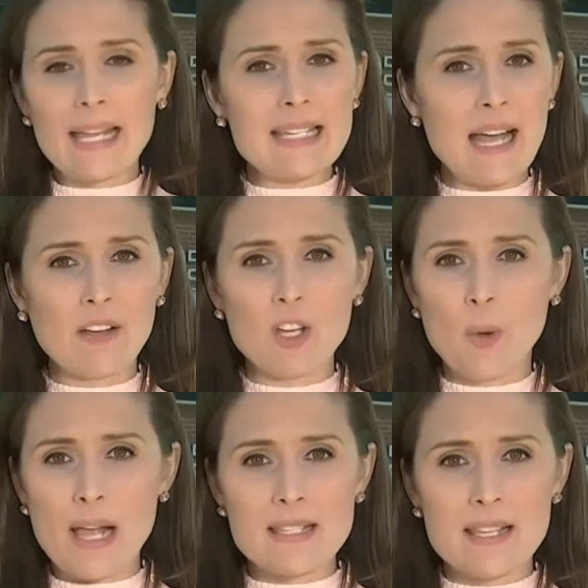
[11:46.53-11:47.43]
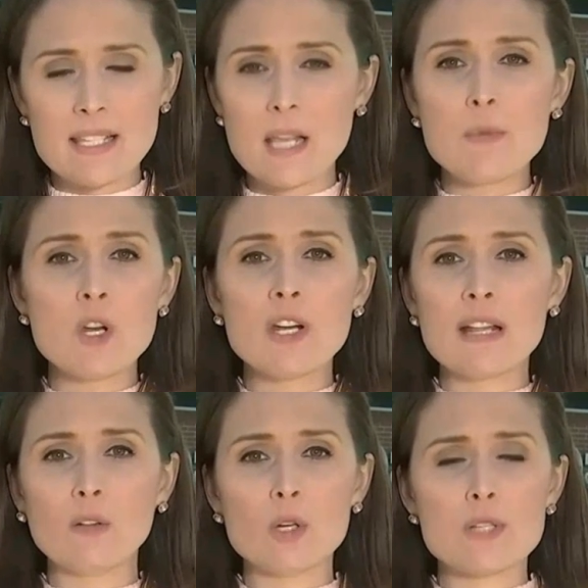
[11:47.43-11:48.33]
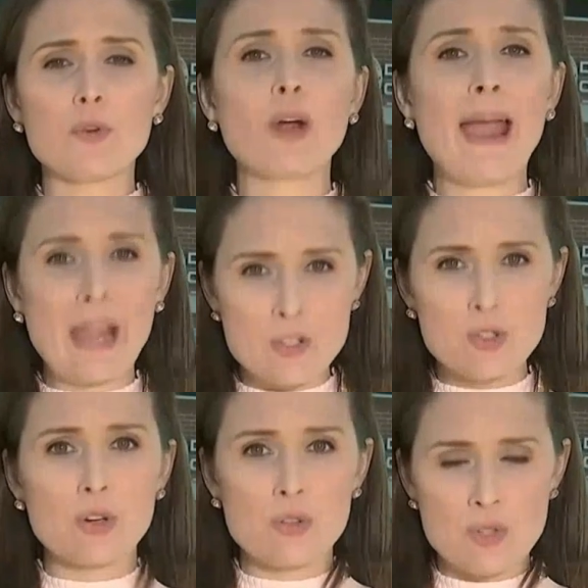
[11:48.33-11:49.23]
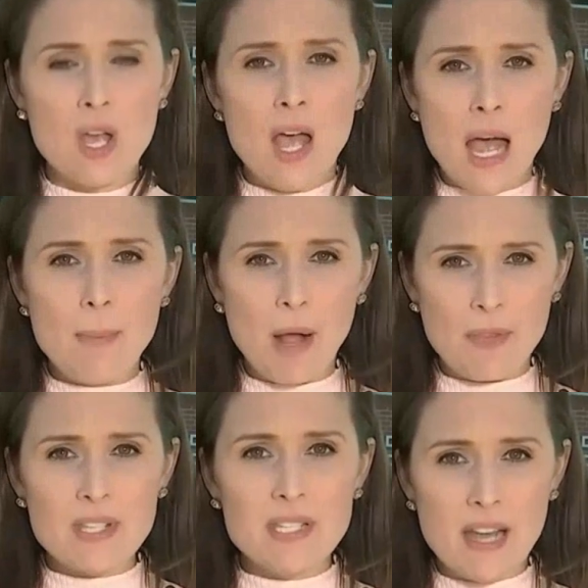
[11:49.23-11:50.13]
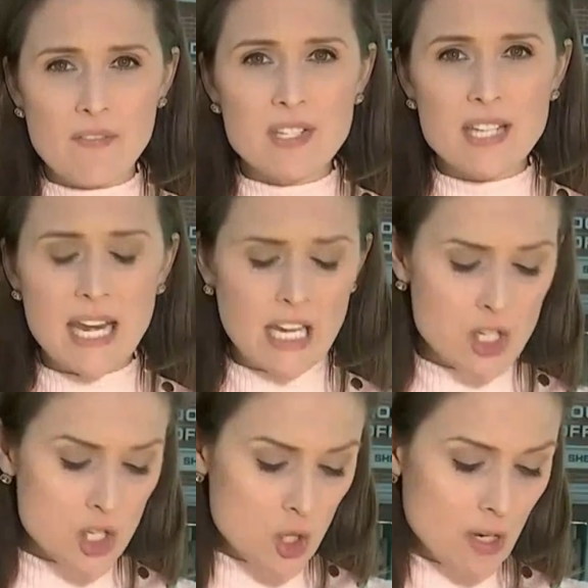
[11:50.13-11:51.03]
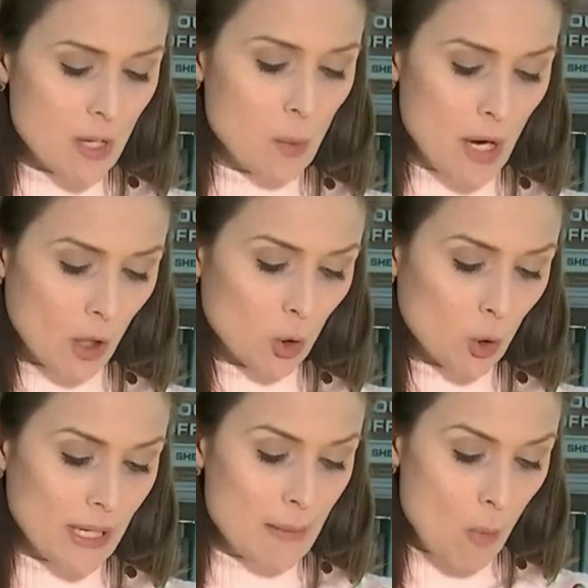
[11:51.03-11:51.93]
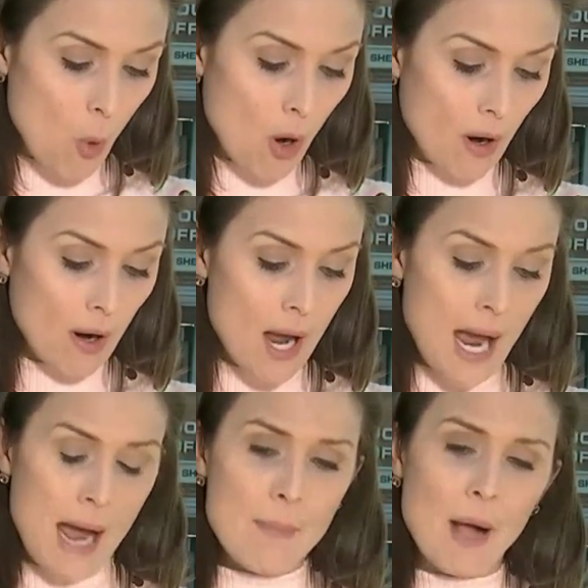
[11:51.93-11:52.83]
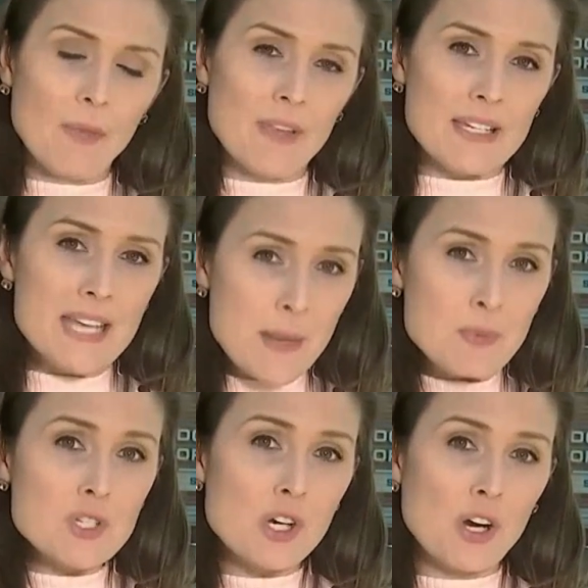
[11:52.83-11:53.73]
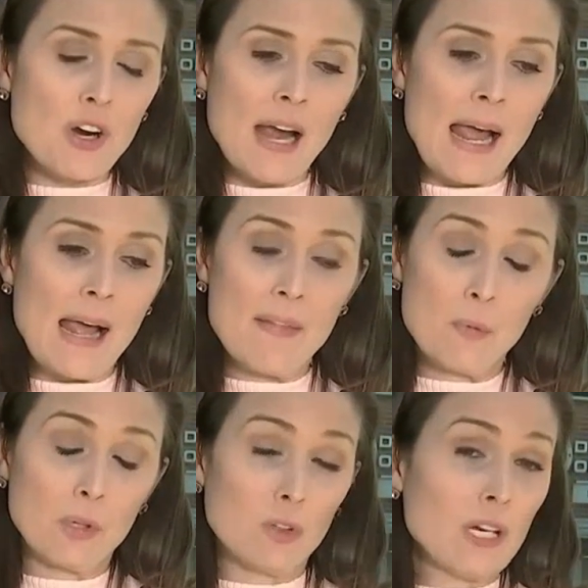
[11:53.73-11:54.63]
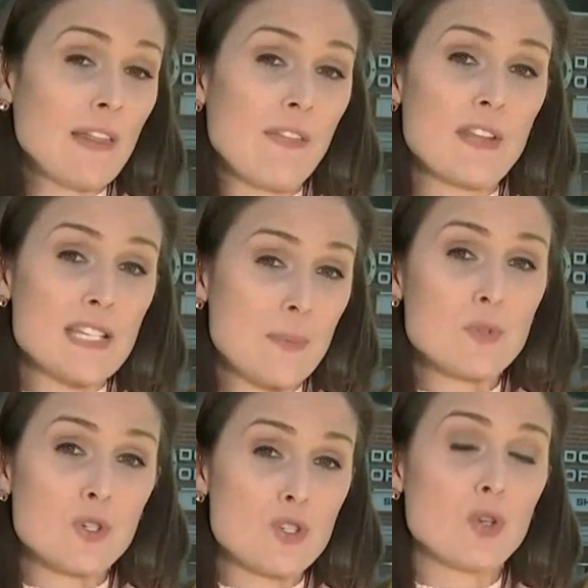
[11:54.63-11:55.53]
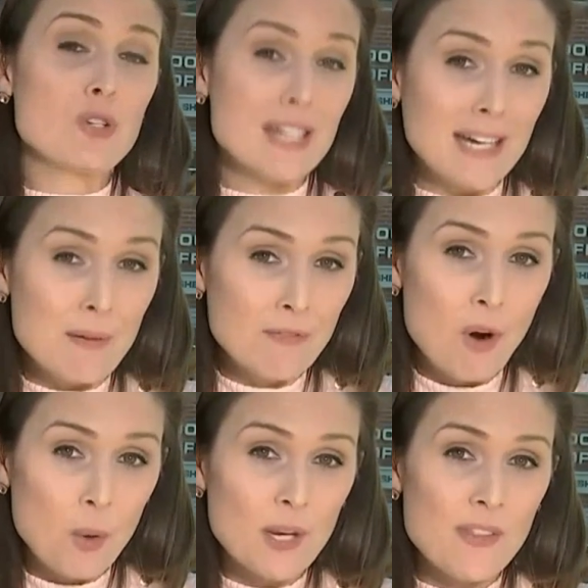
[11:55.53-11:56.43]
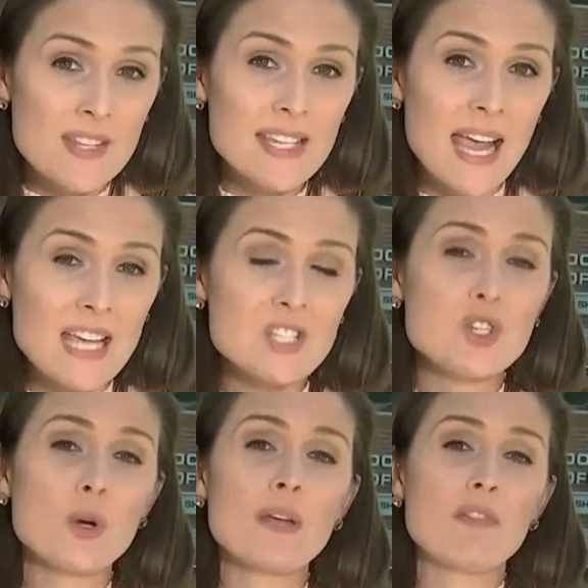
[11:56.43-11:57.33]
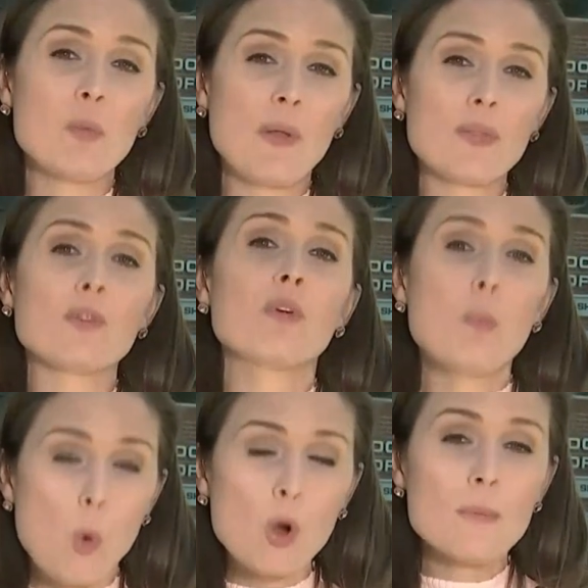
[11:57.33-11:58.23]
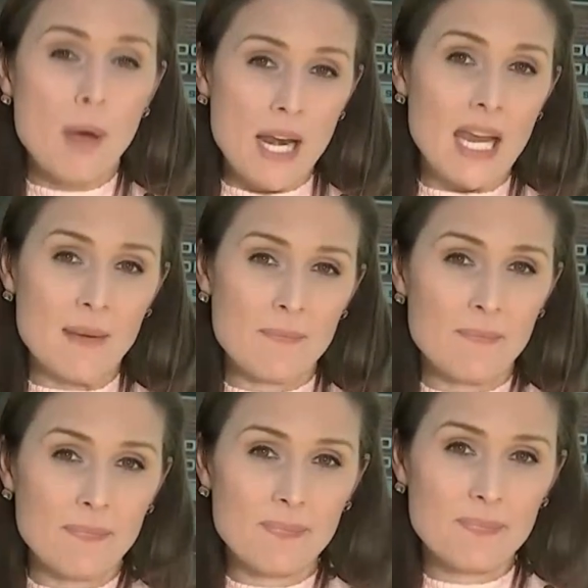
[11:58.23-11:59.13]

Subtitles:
I can tell you, as this community looks for answers about this devastating shooting, we are learning more about the tipster. We're learning that the tipsters who did come forward in this case don't even want their reward money.